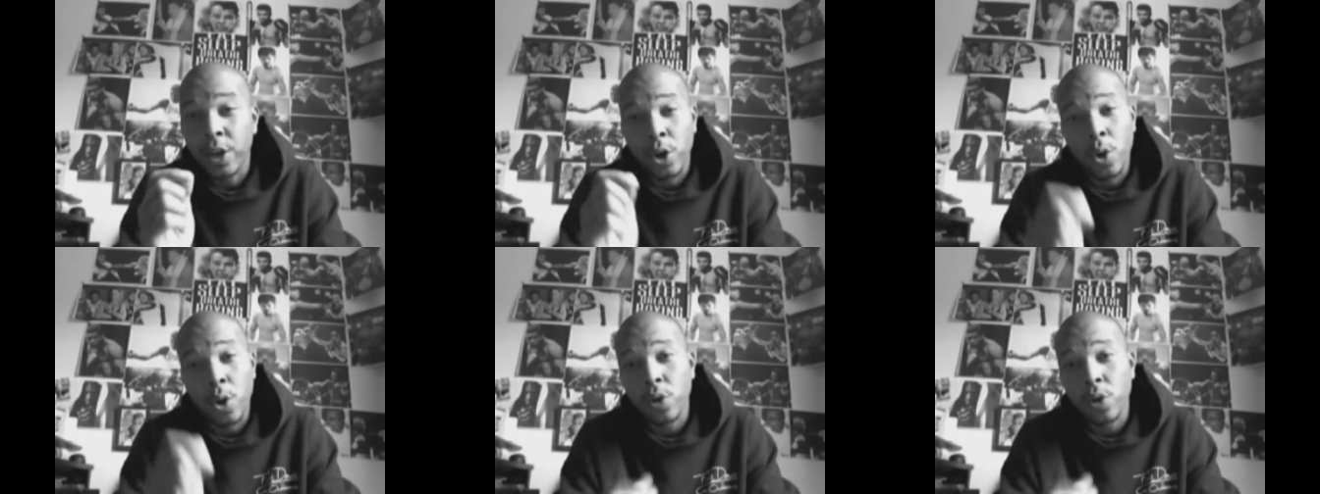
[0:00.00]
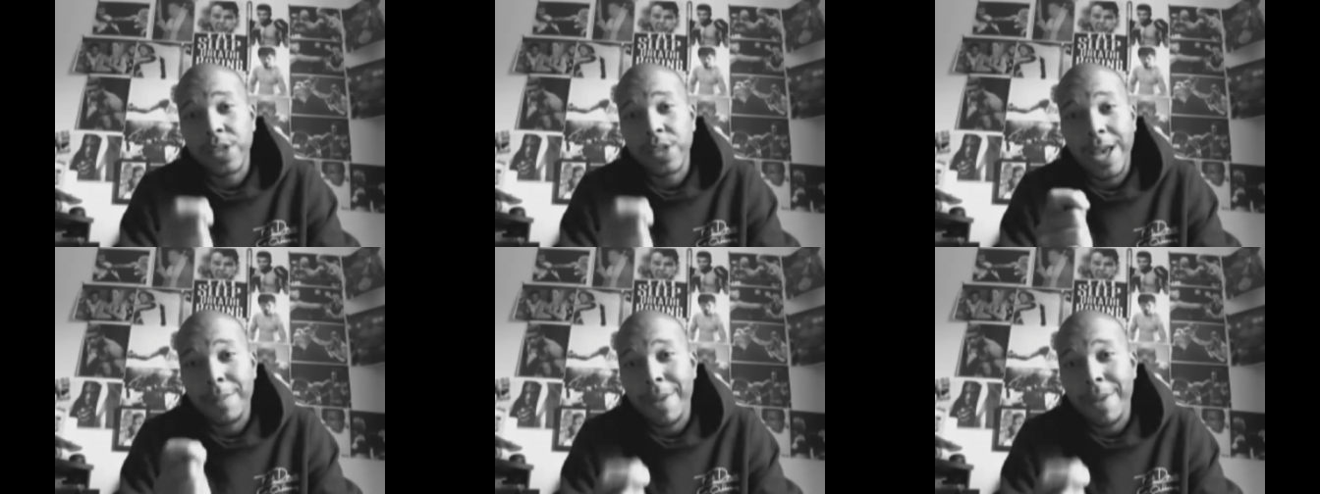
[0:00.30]
a
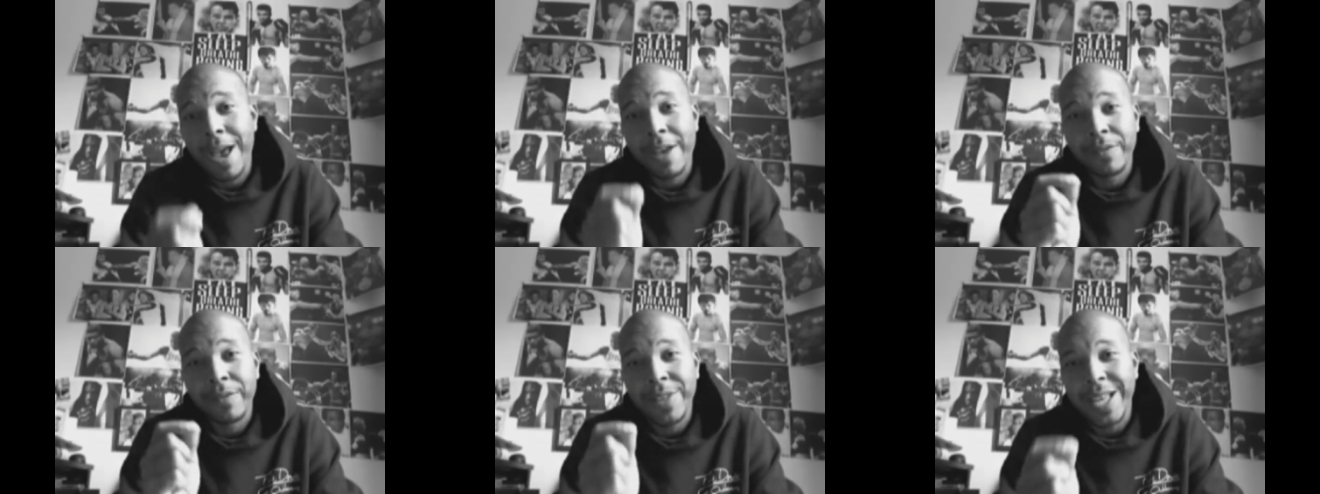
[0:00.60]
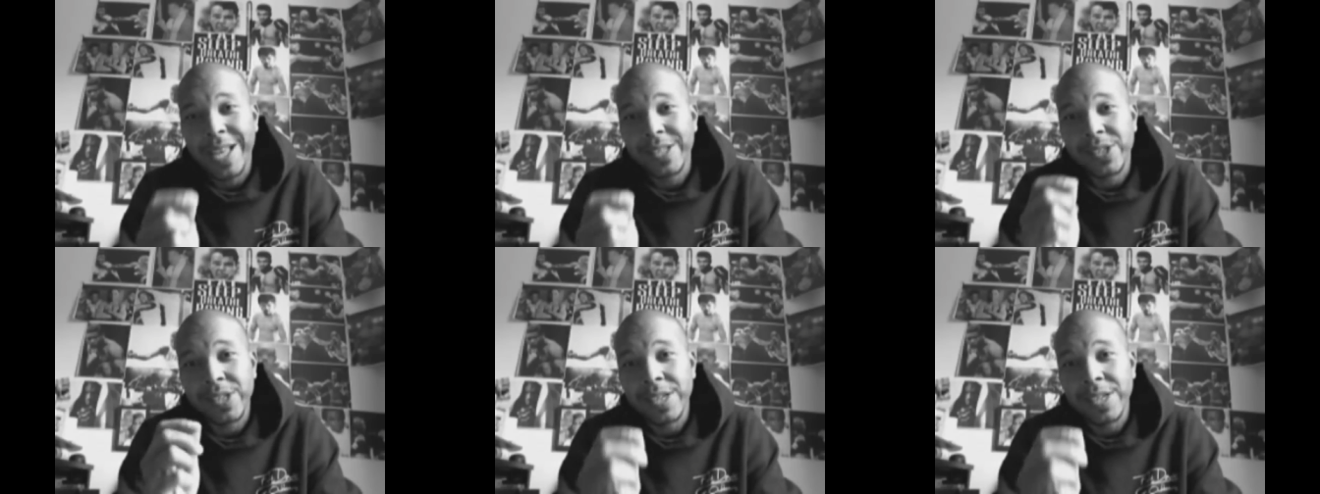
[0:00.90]
long time I have
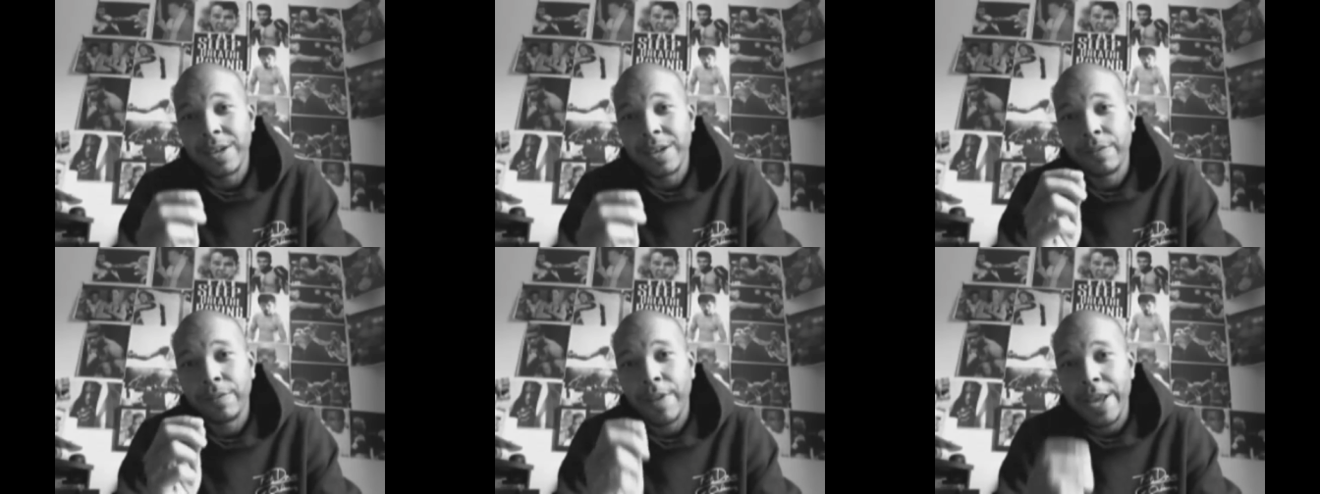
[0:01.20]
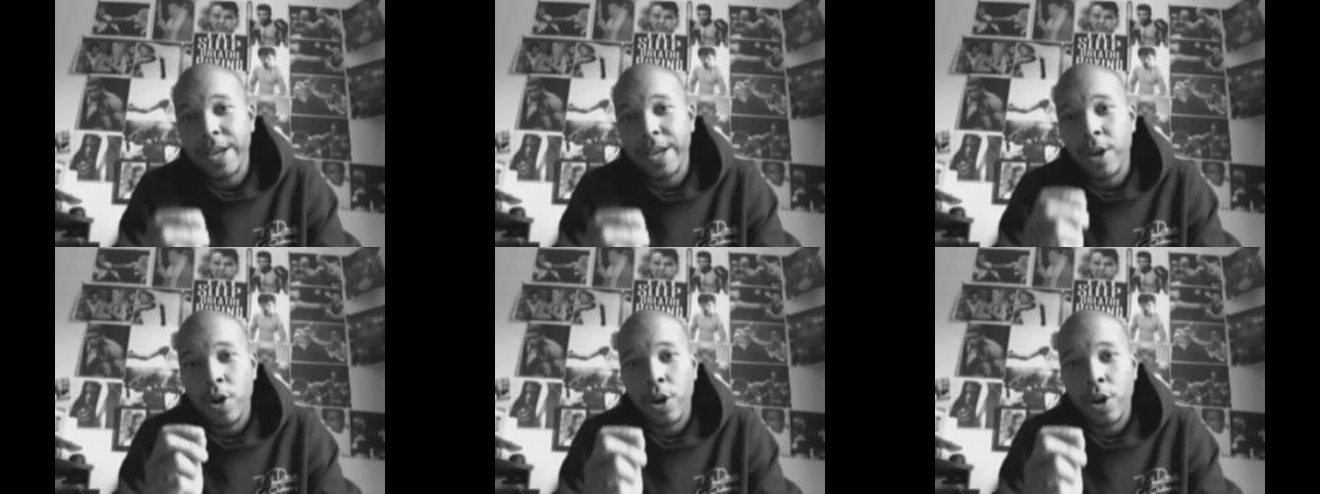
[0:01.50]
not seen a
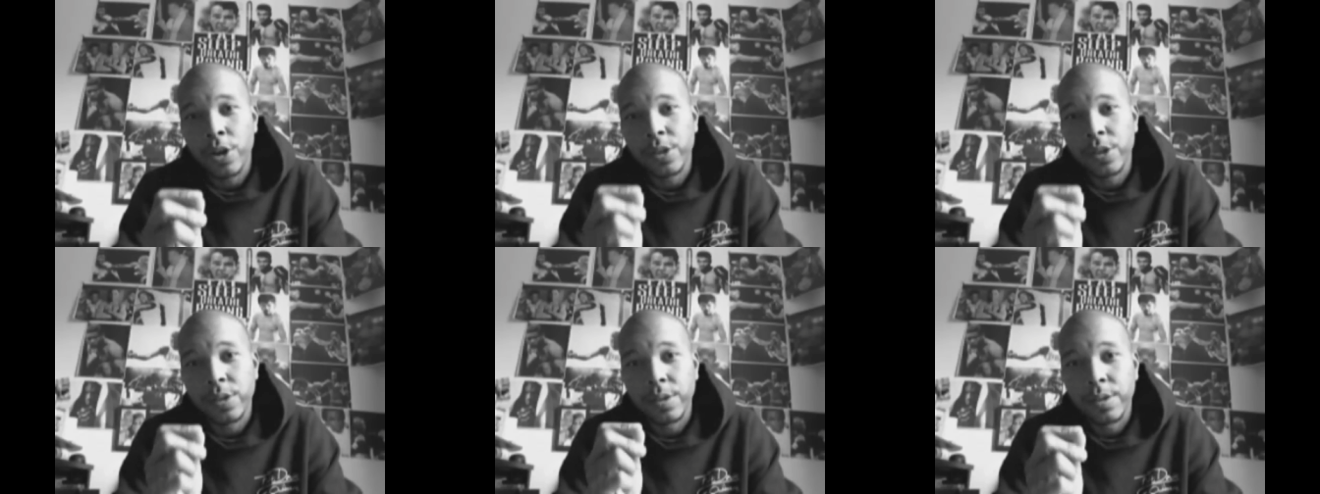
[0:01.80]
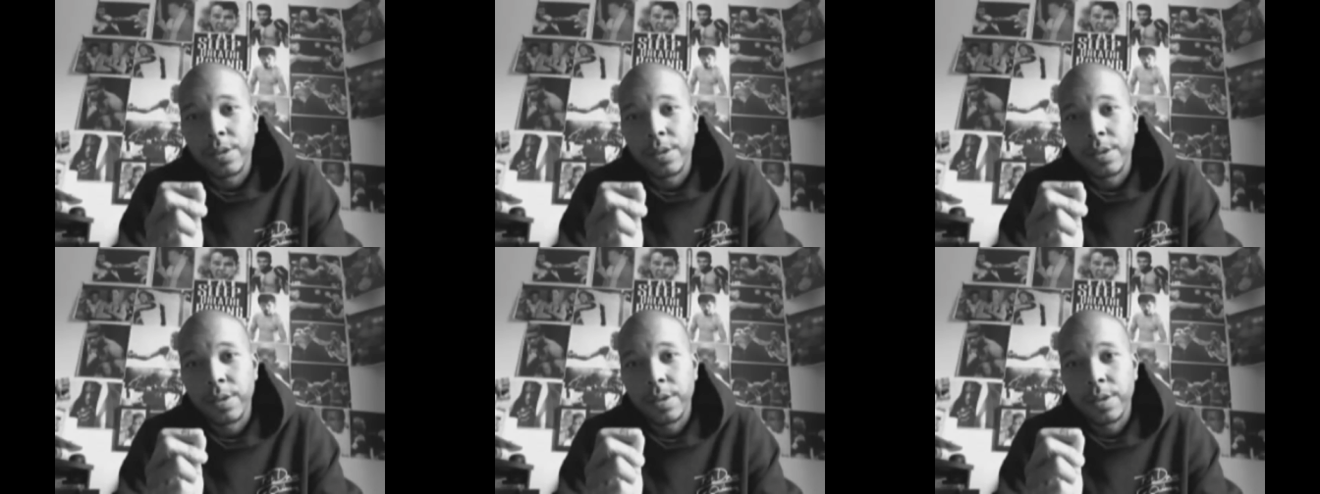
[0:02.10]
fight card,
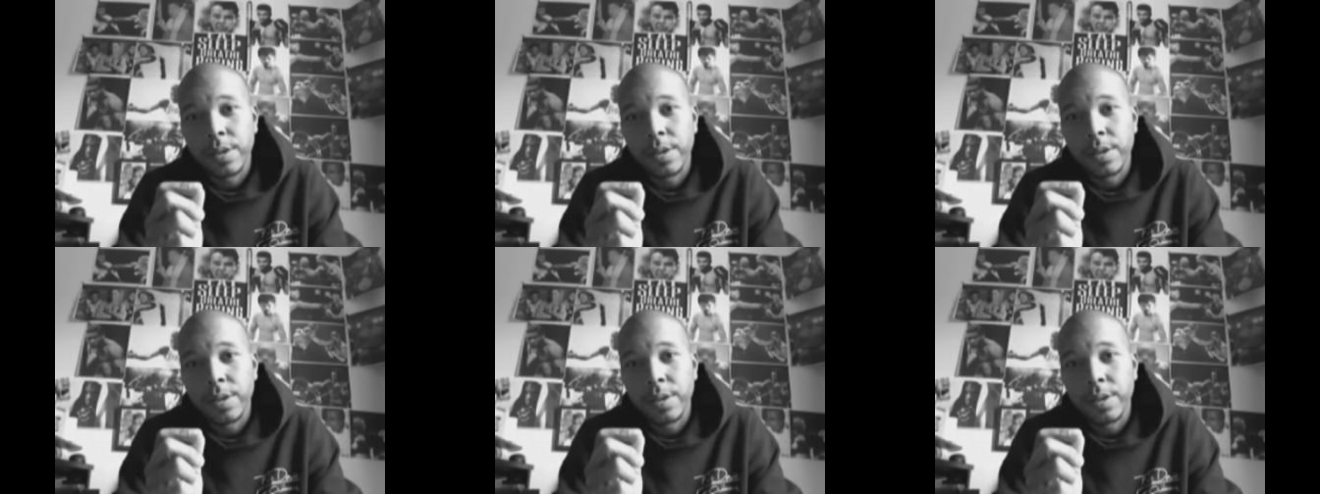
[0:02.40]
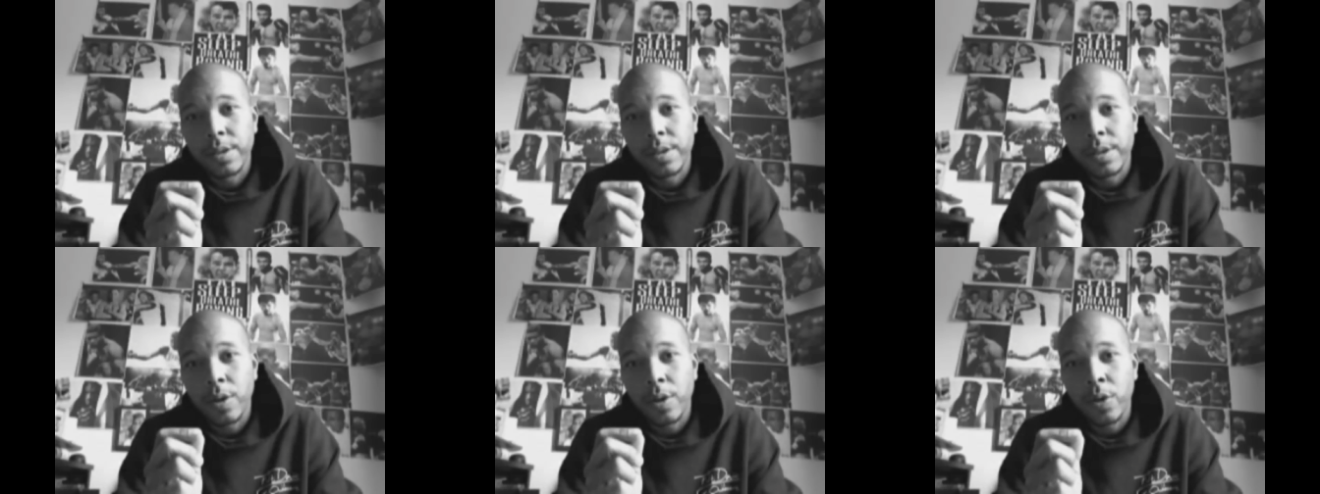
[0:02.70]

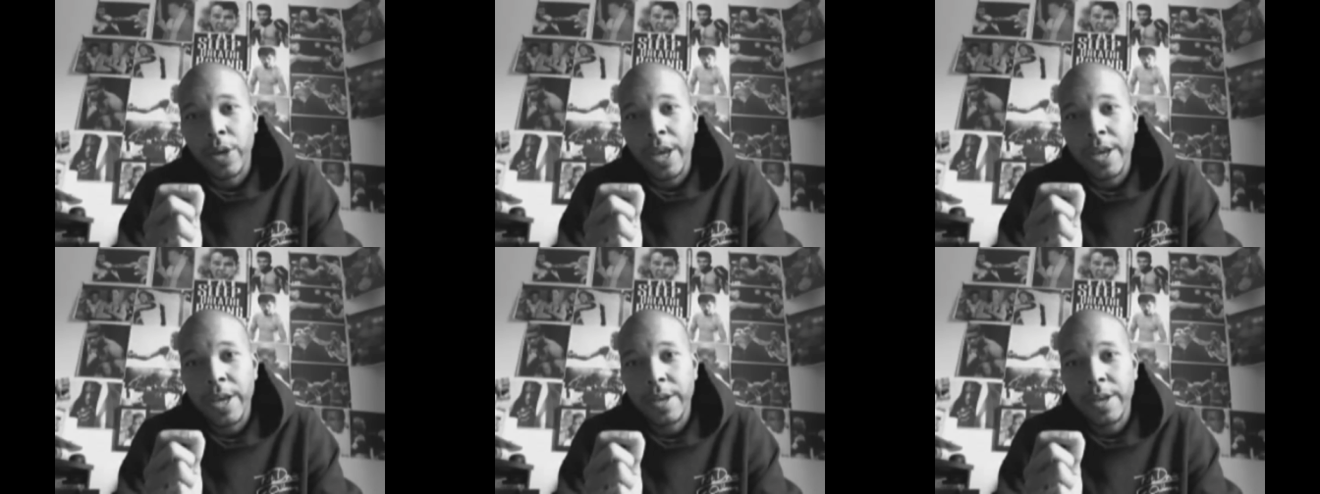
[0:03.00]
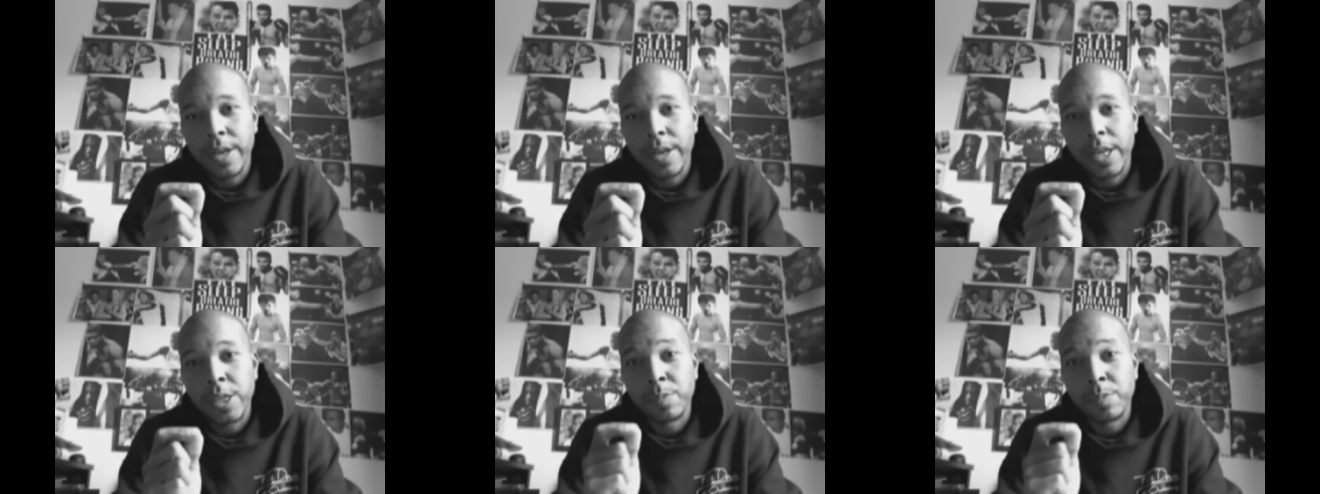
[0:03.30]

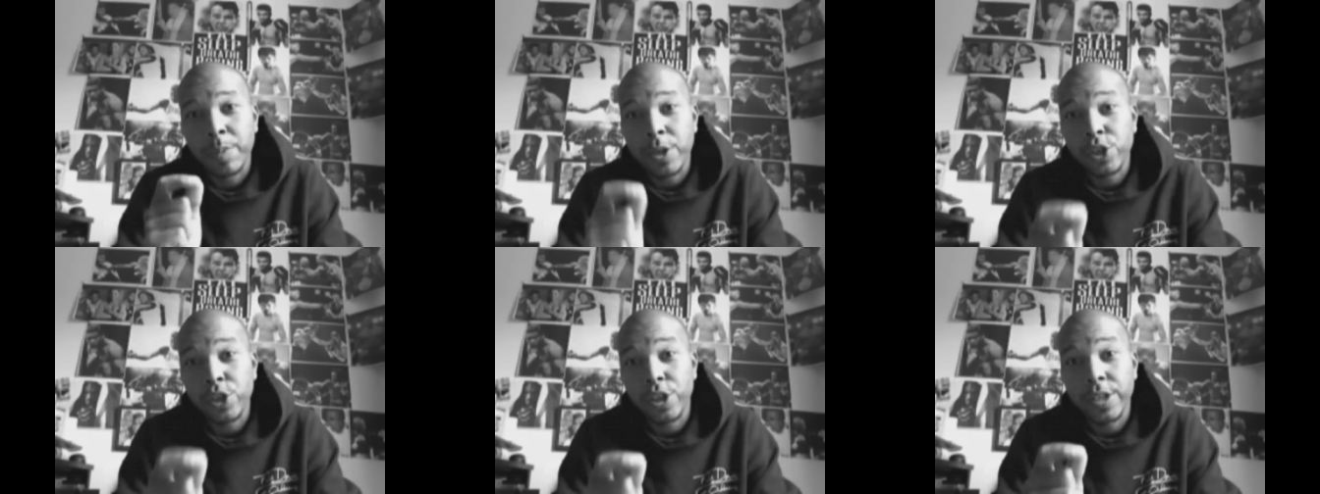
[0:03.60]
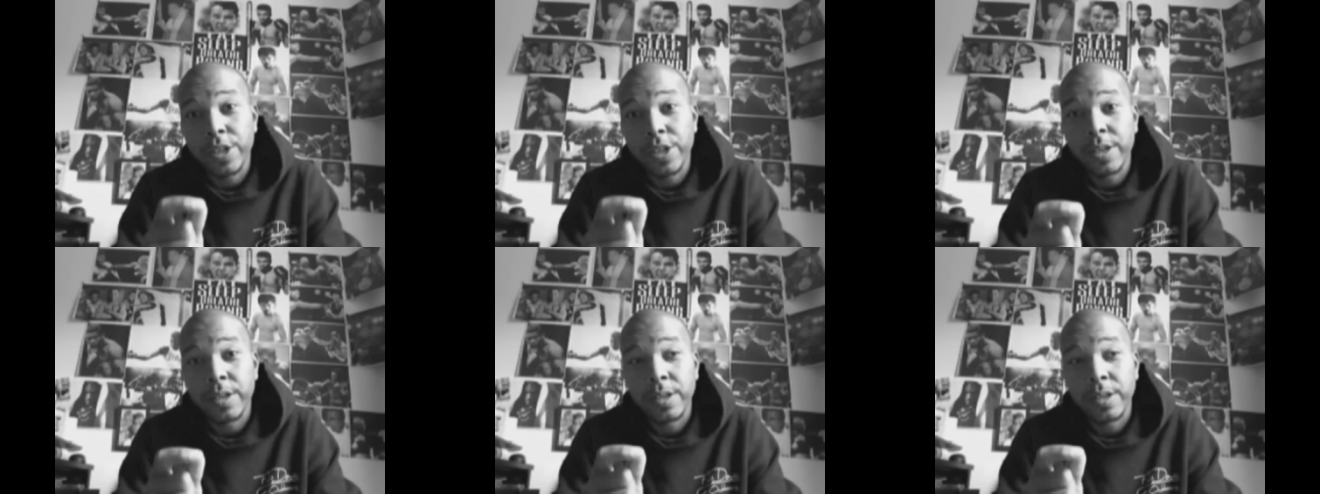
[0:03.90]
okay?
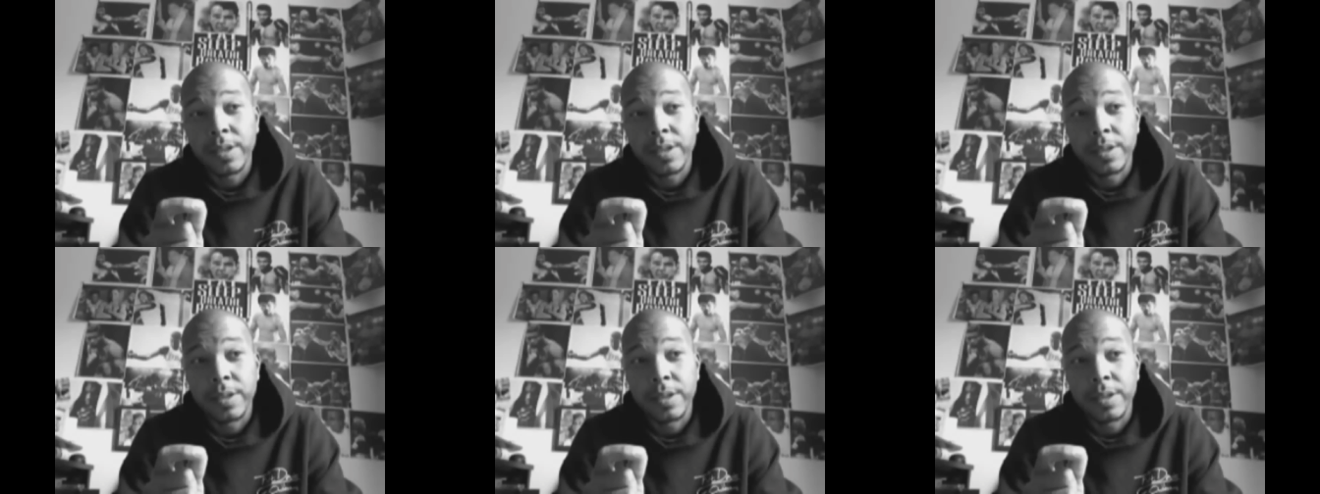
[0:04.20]
Especially